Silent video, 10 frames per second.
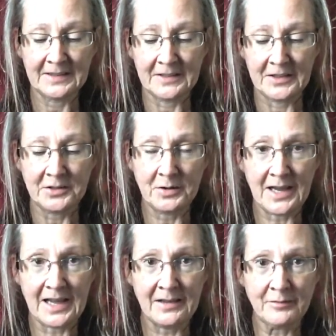that you
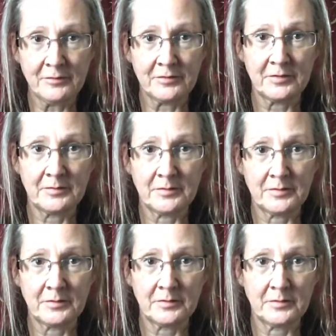have
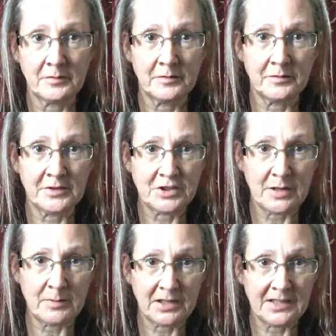for
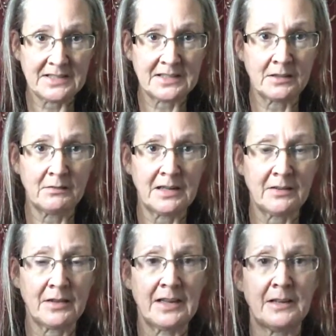Geminis that are
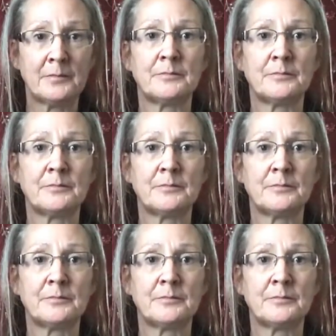out there